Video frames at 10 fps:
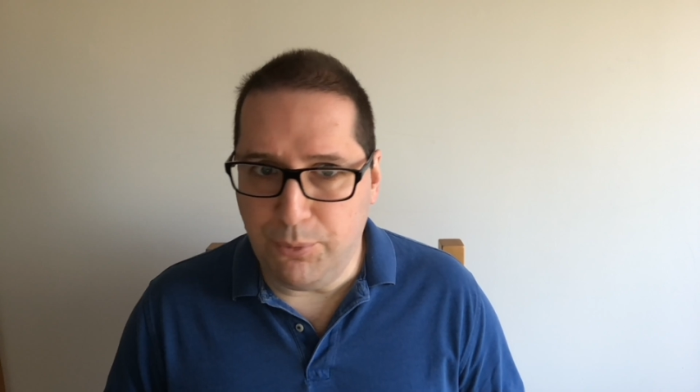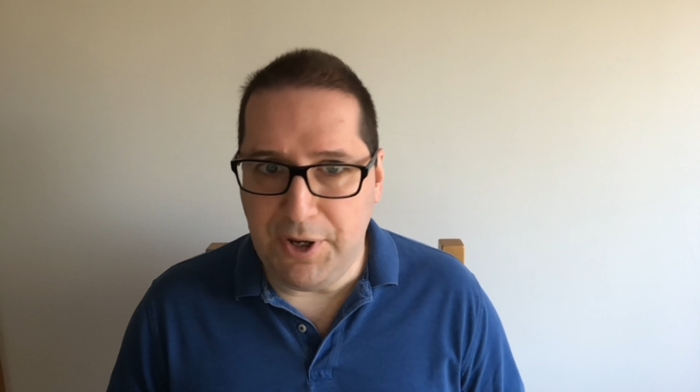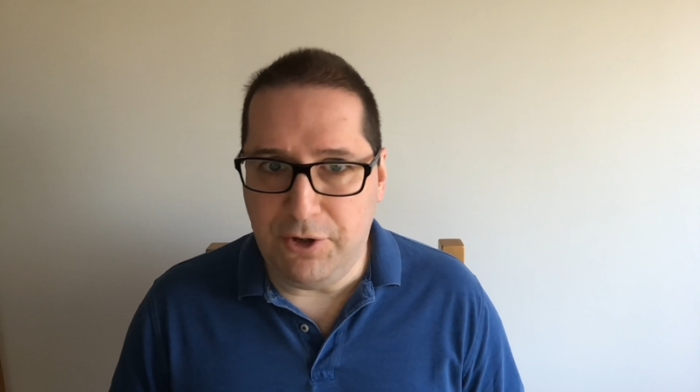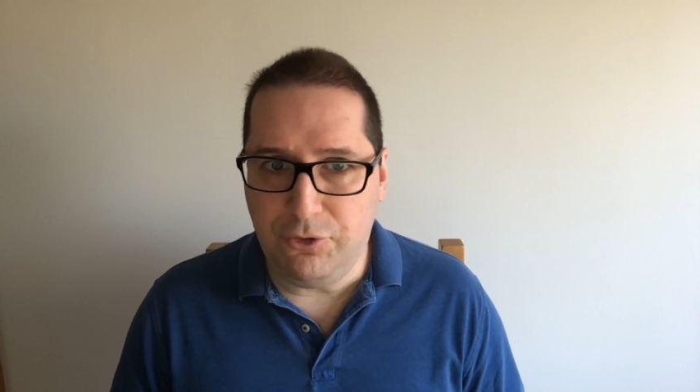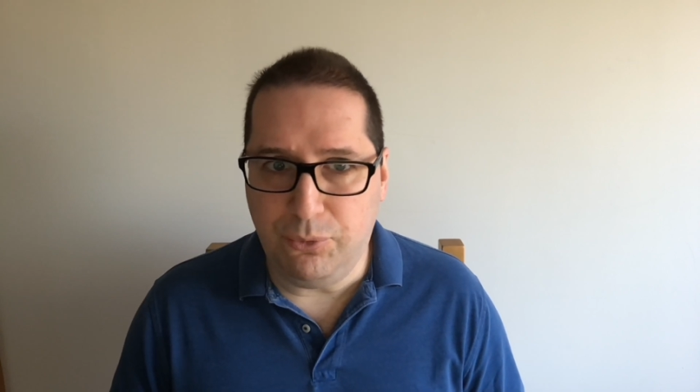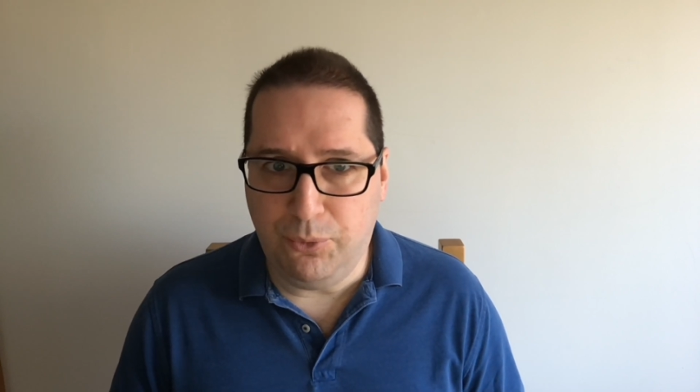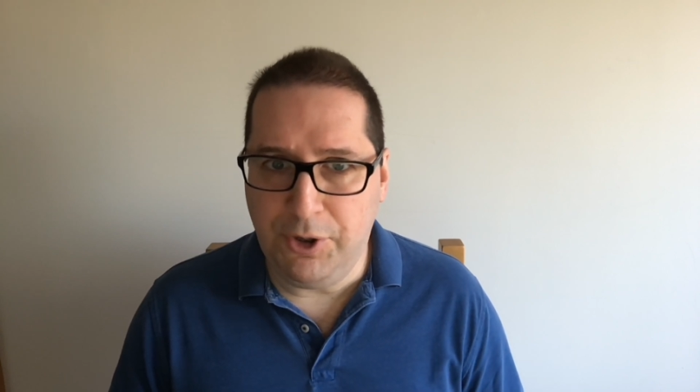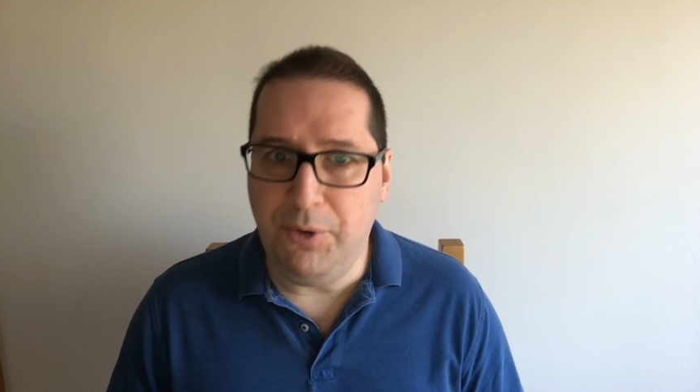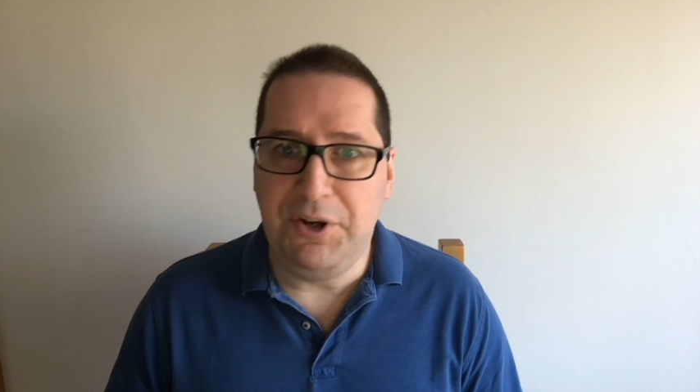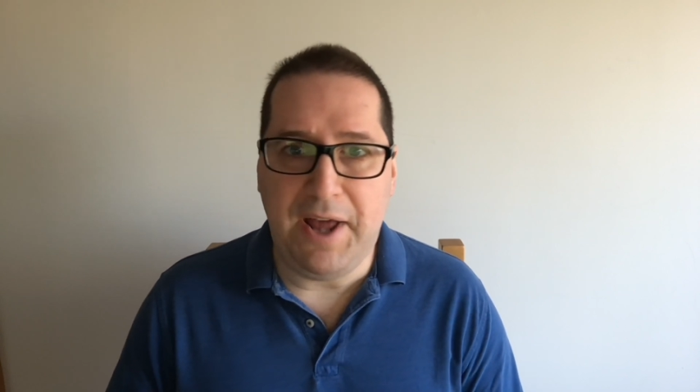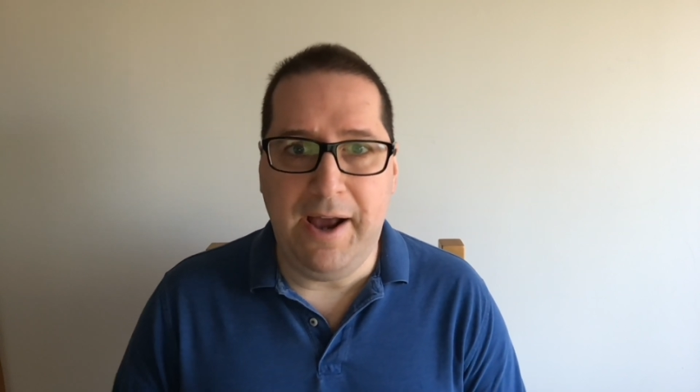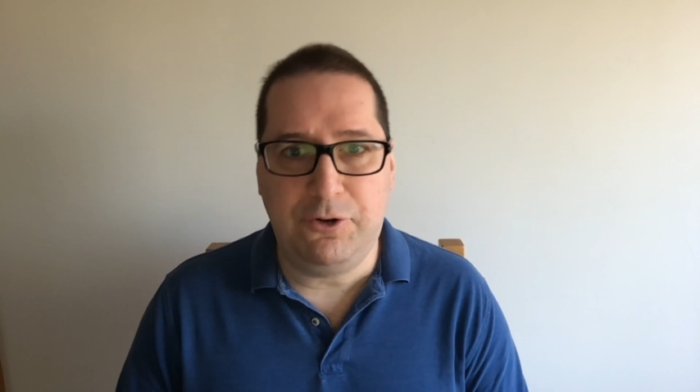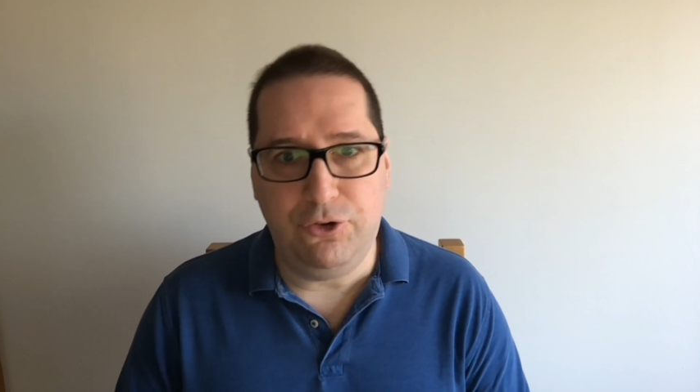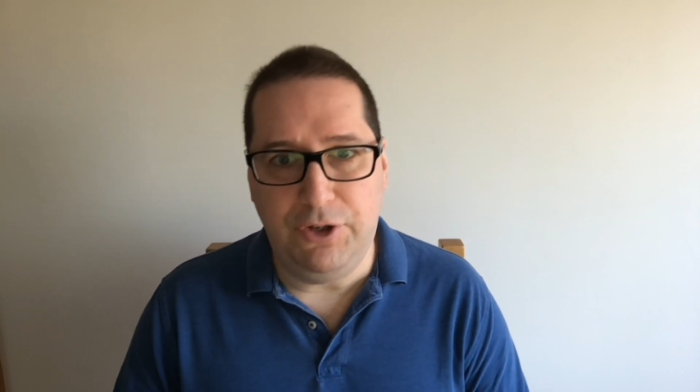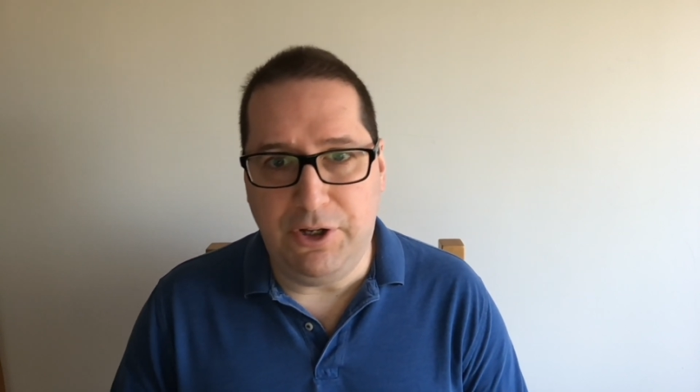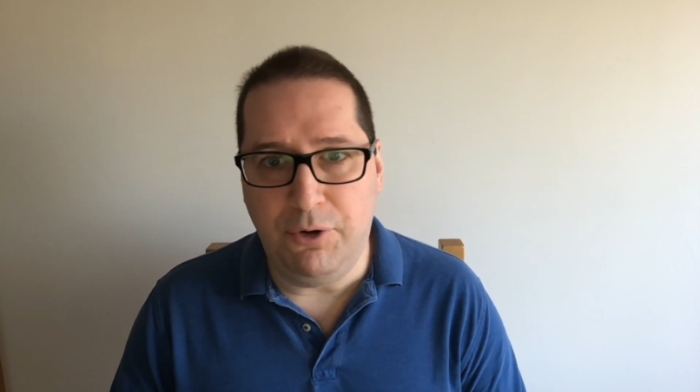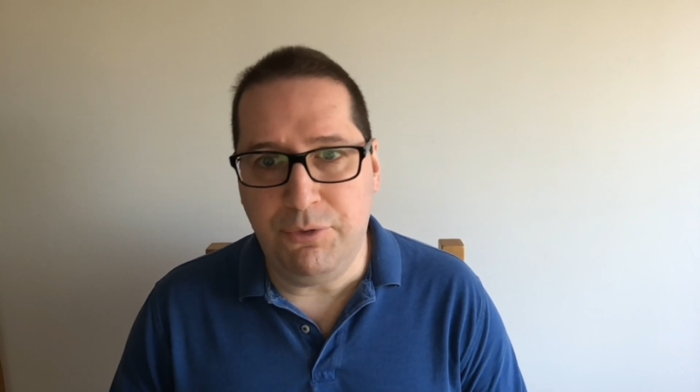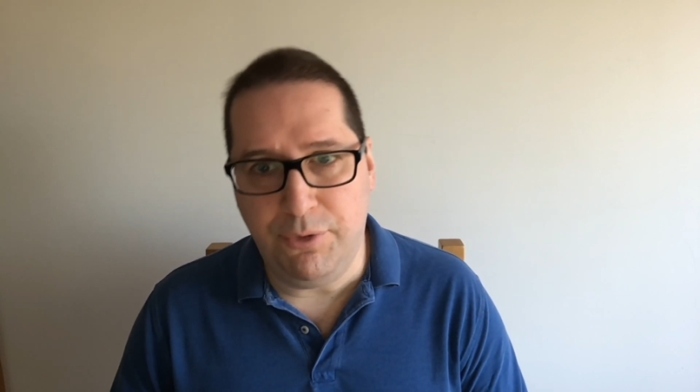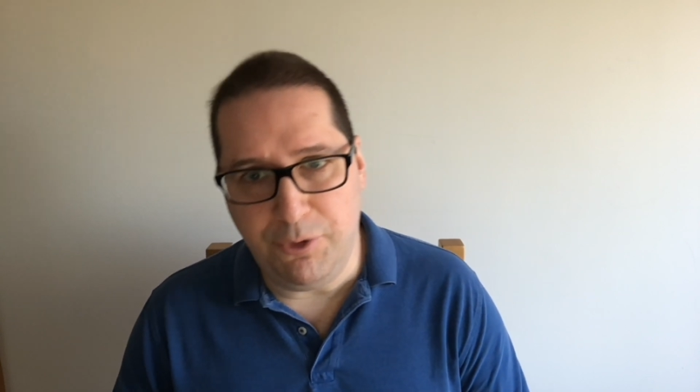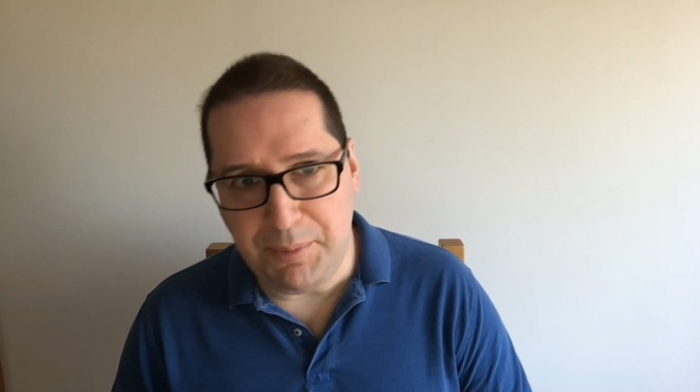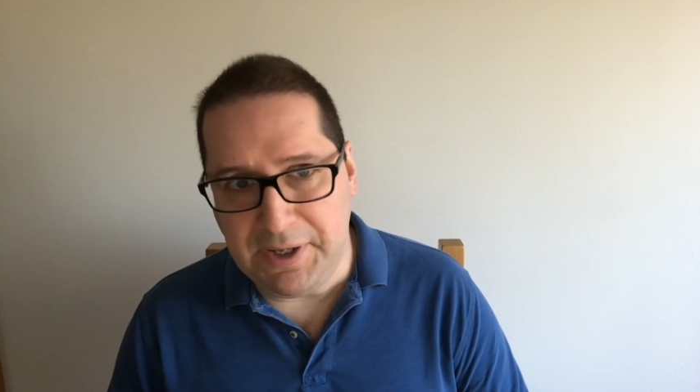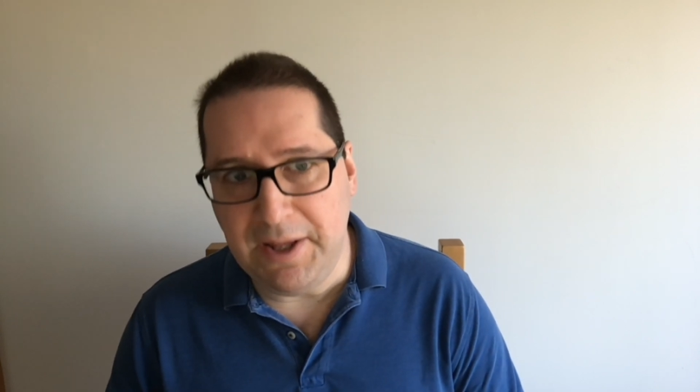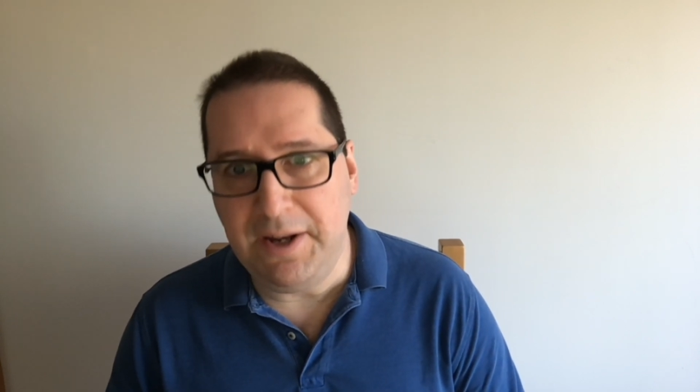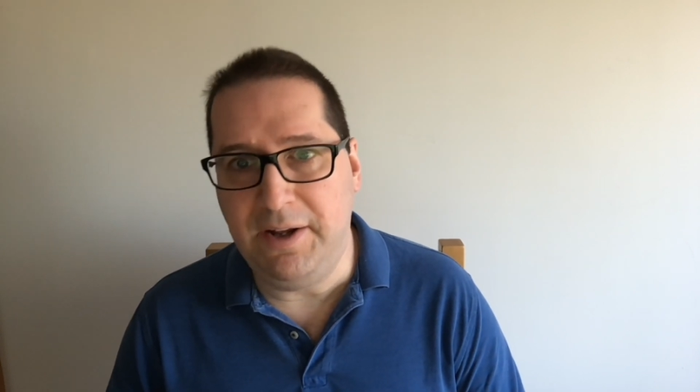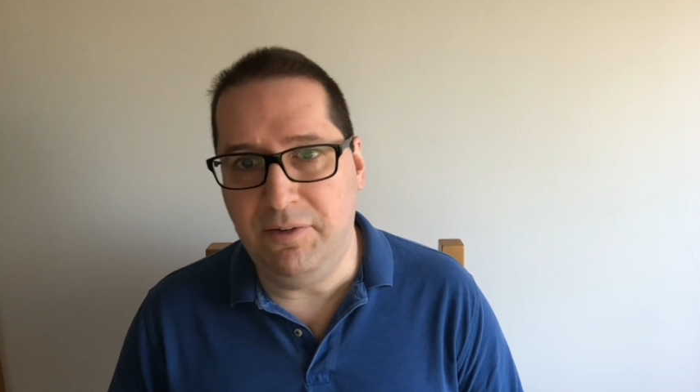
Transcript: weeks, we're going to actually go through the beginning